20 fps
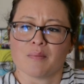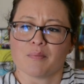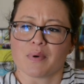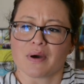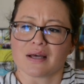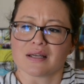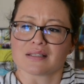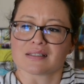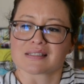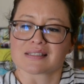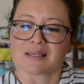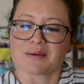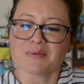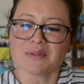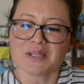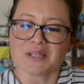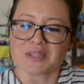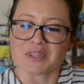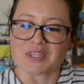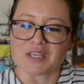But some
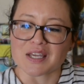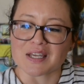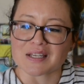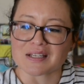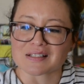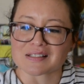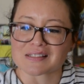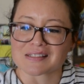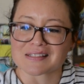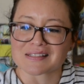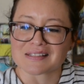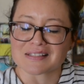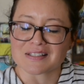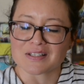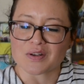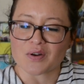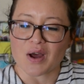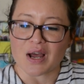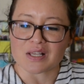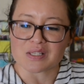of the things,
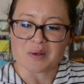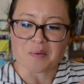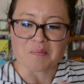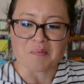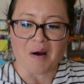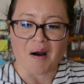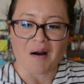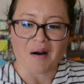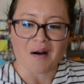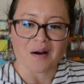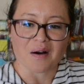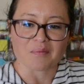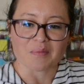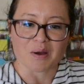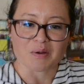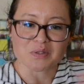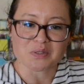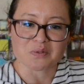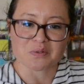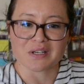you know, as a mom,
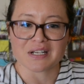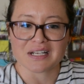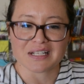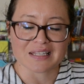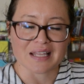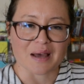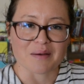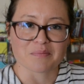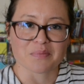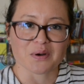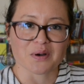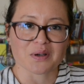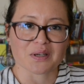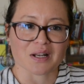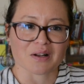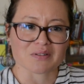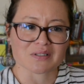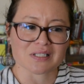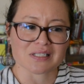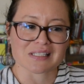I was reading that book
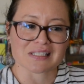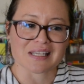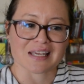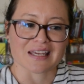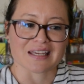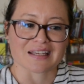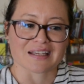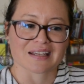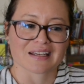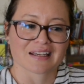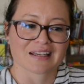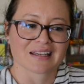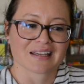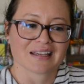and I was just like,